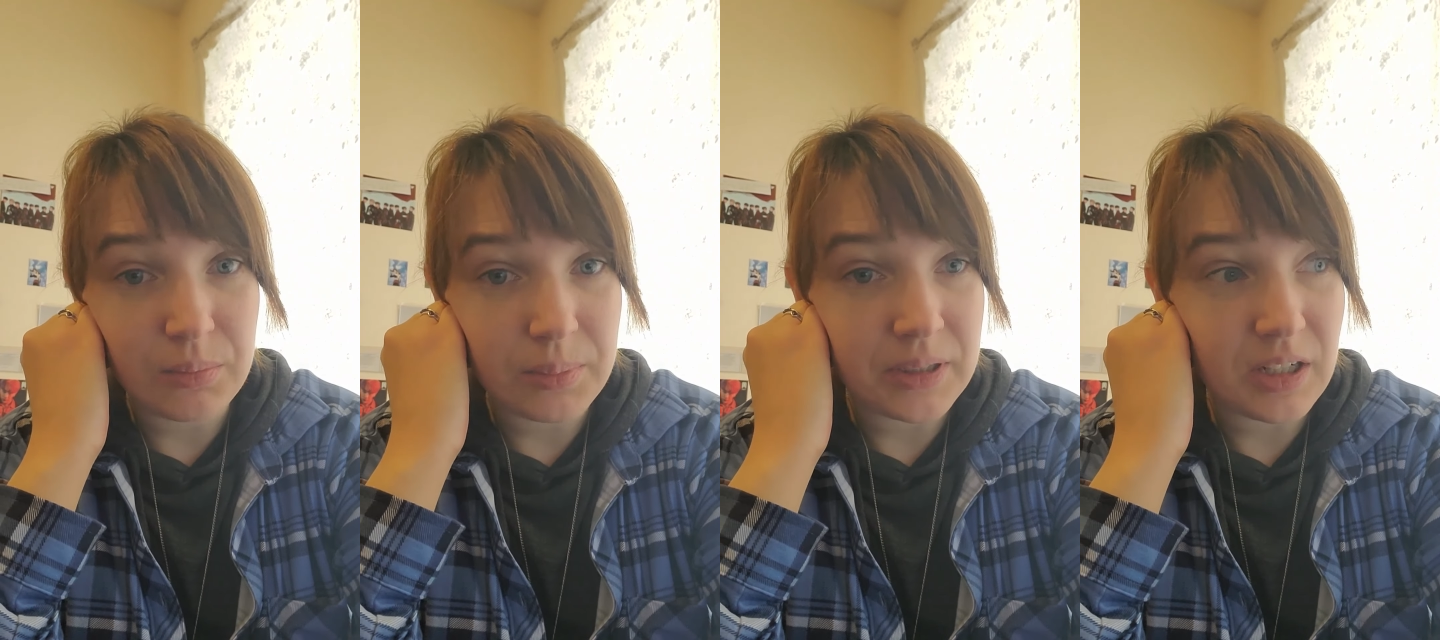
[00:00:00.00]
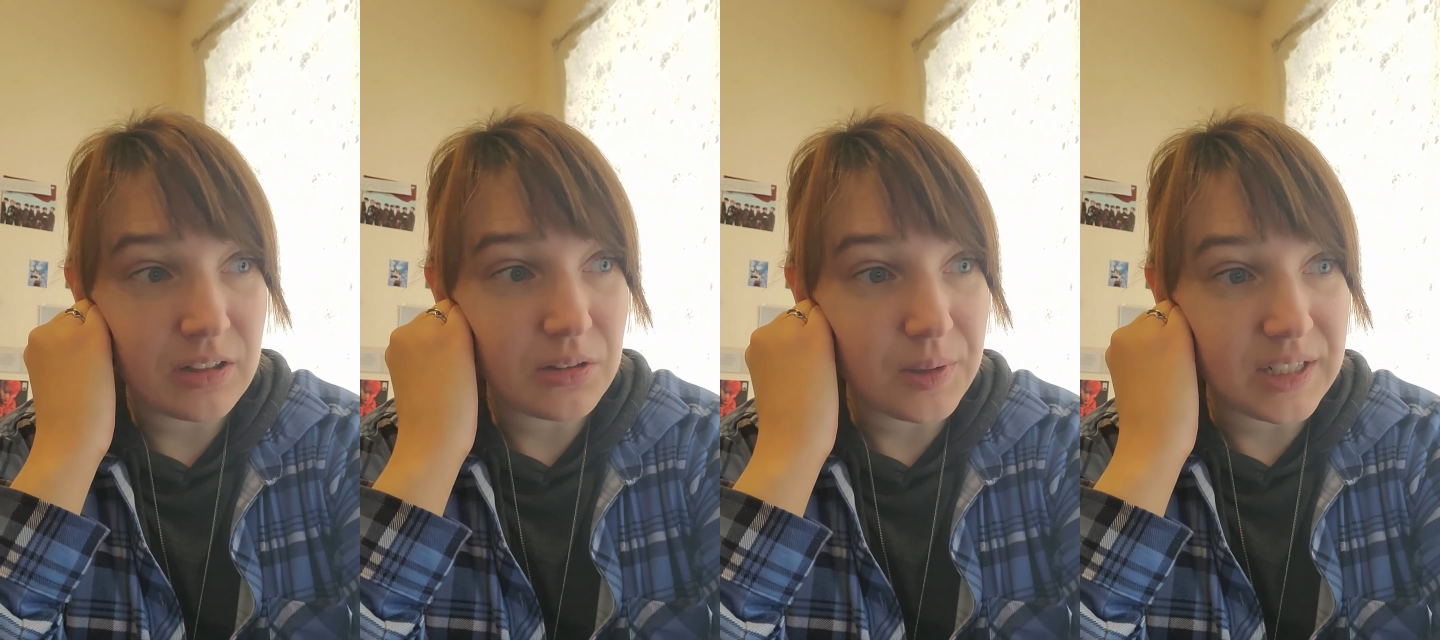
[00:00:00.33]
but
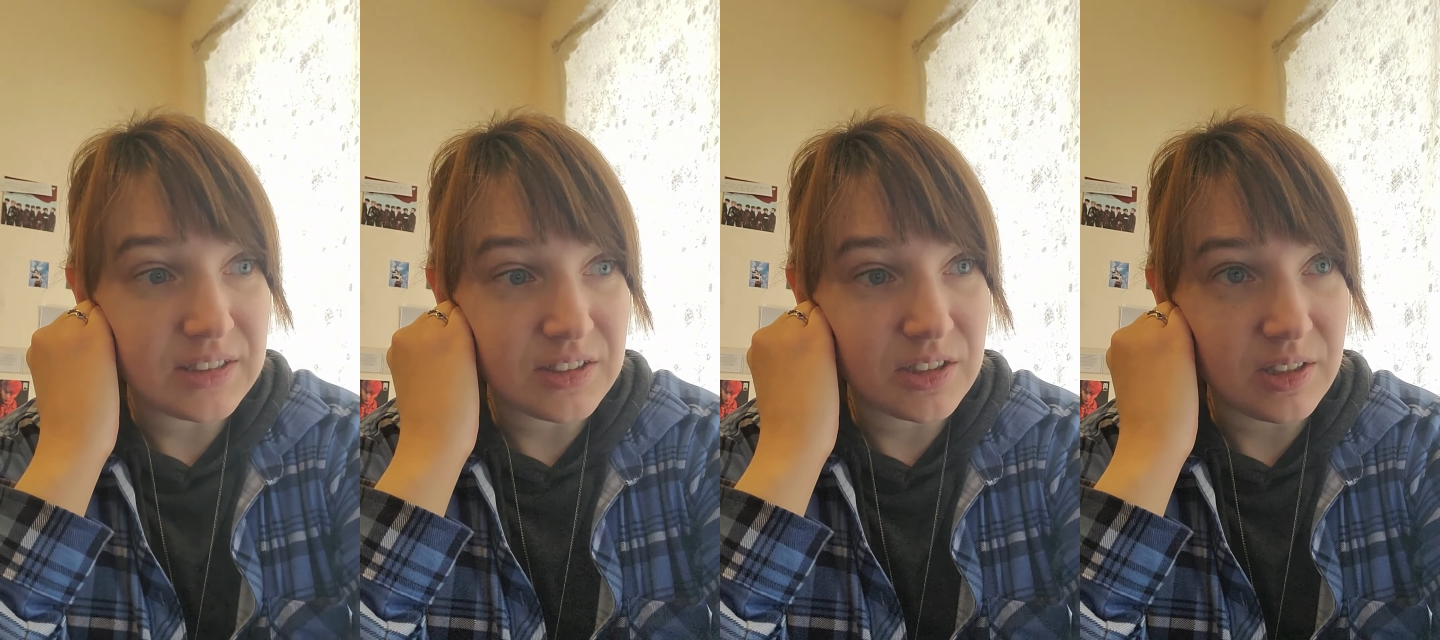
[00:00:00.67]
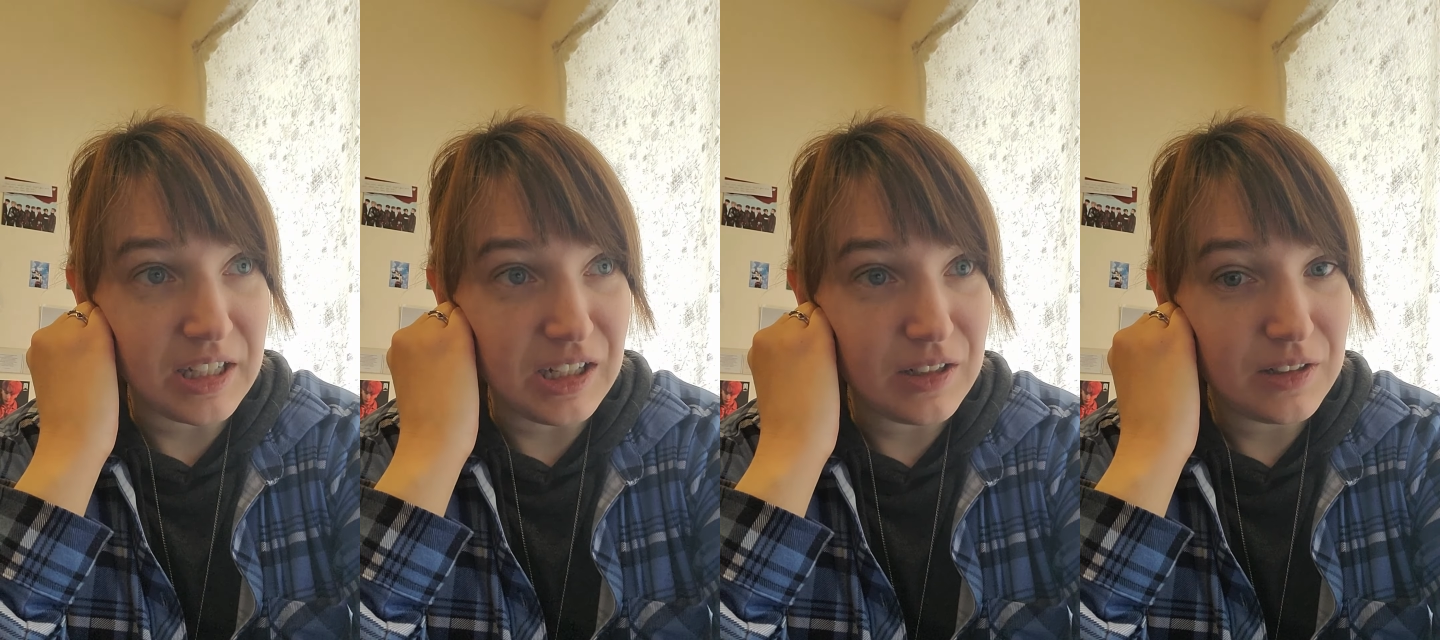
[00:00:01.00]
otherwise it's
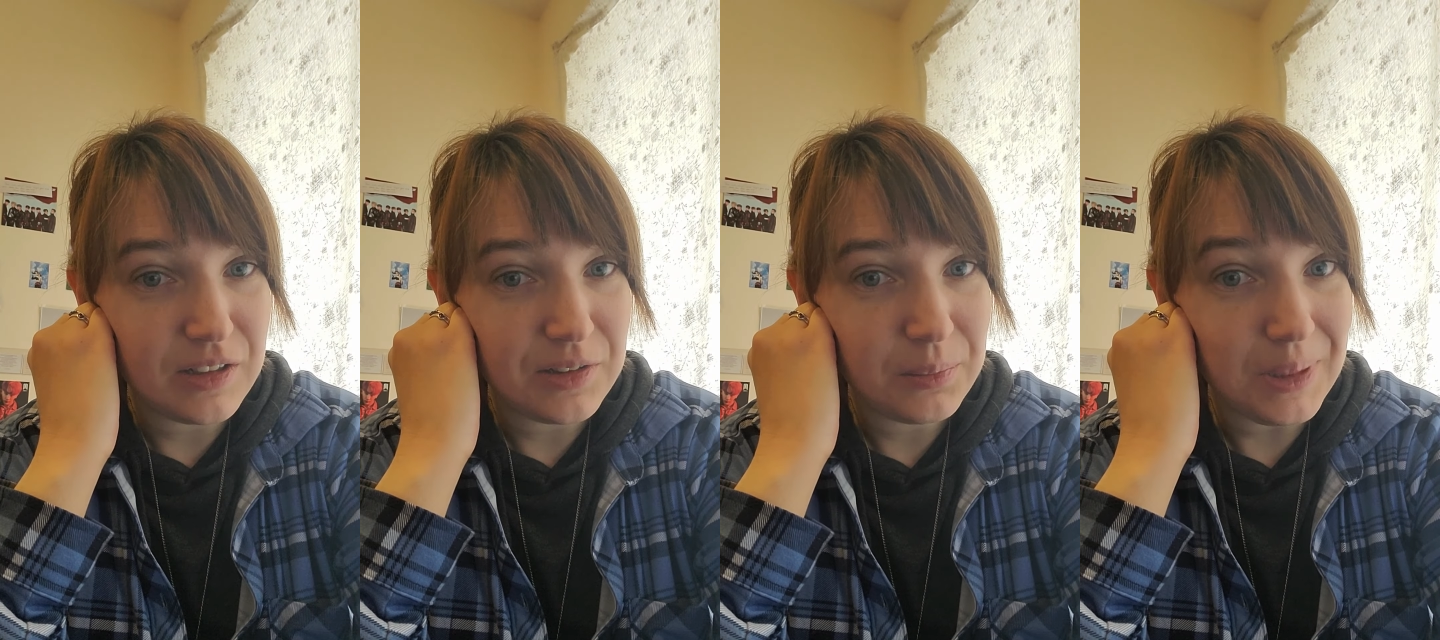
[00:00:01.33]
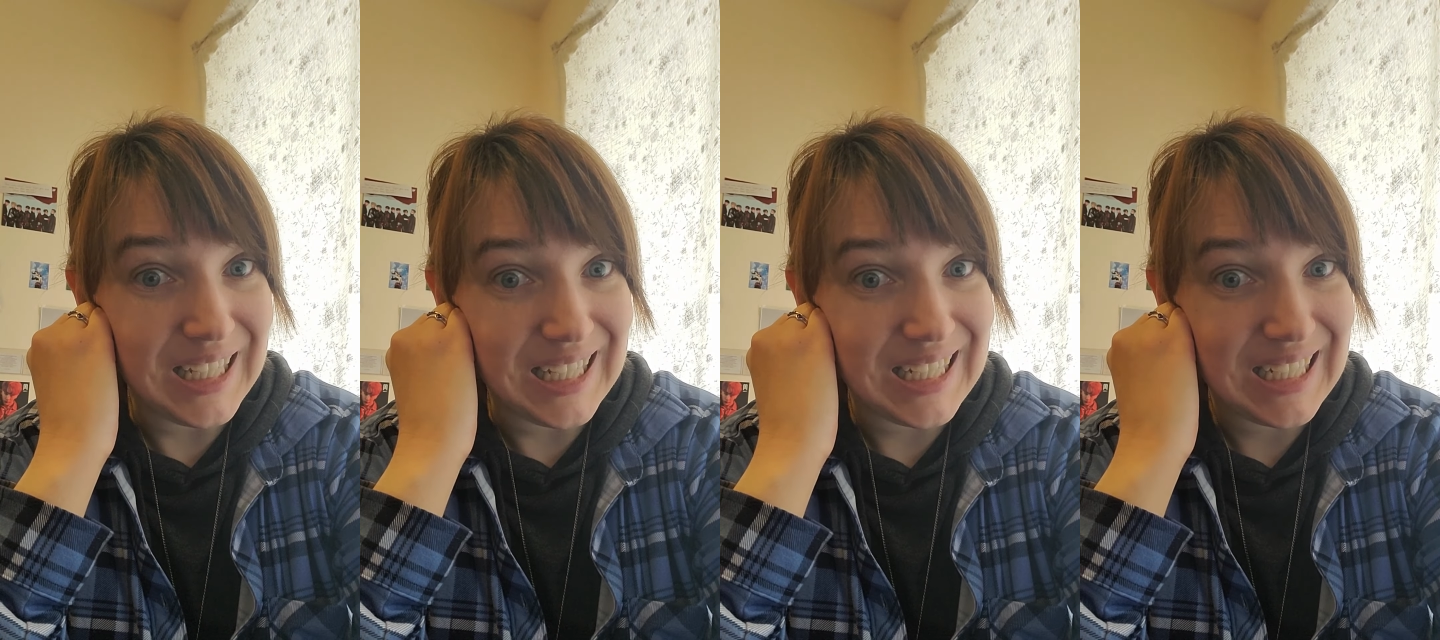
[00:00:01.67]
like me.